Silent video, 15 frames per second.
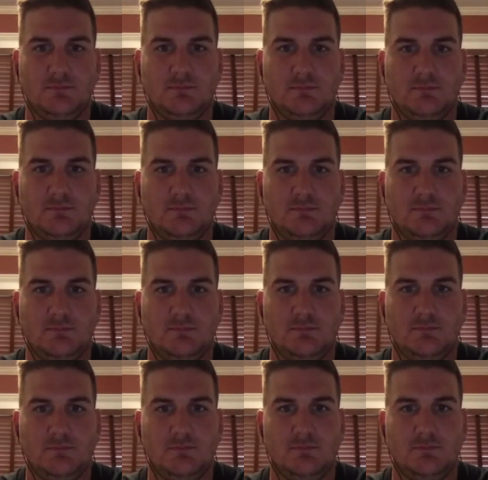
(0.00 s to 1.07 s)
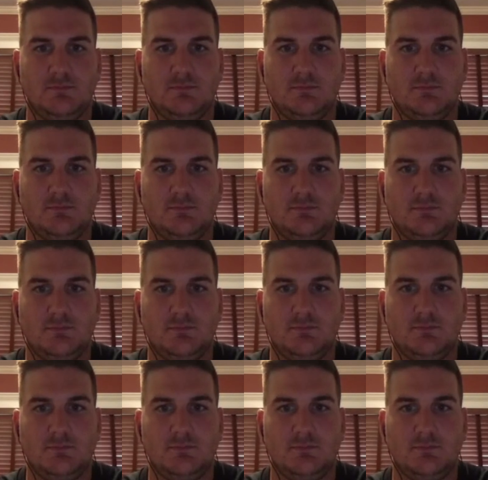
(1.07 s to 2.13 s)

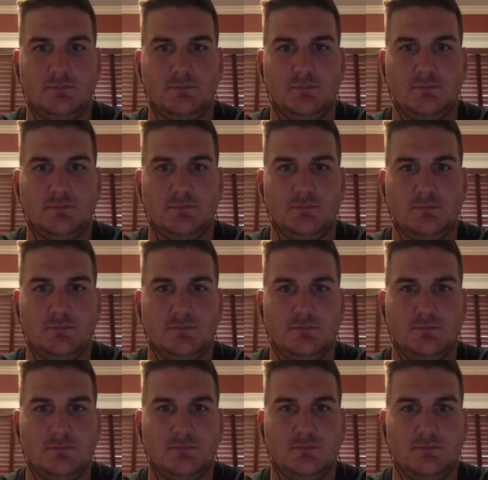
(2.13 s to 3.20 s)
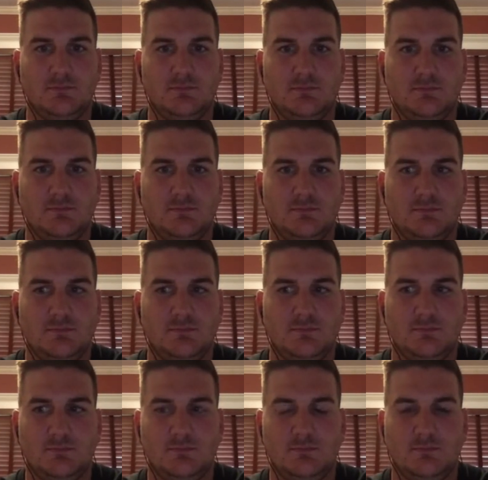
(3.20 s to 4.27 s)

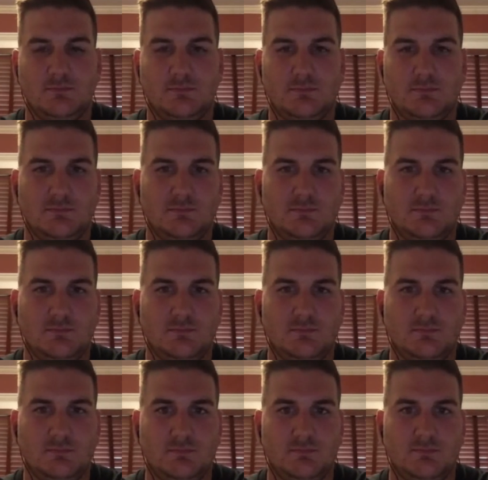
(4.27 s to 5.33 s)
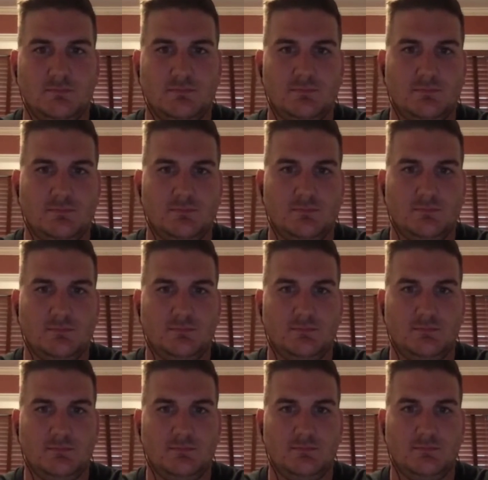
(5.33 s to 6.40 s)

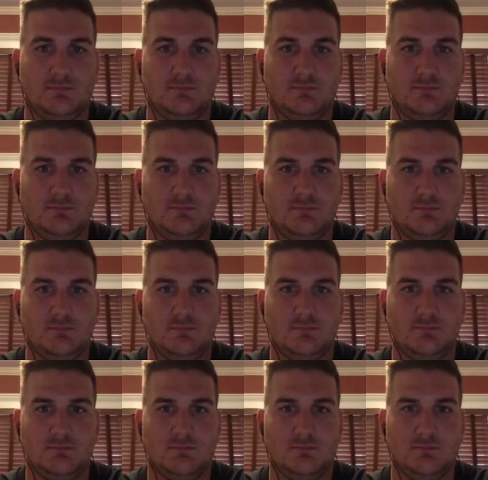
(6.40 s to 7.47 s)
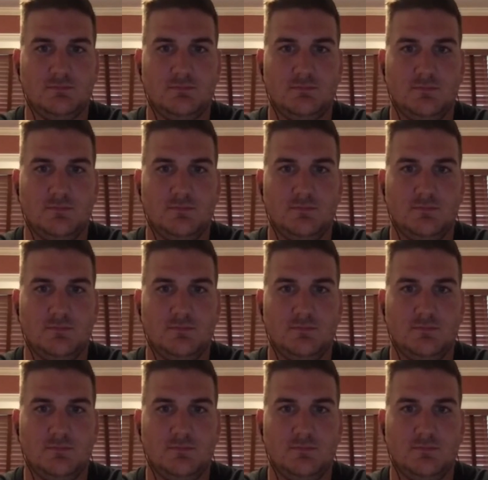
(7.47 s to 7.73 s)
No words are spoken by the person on screen.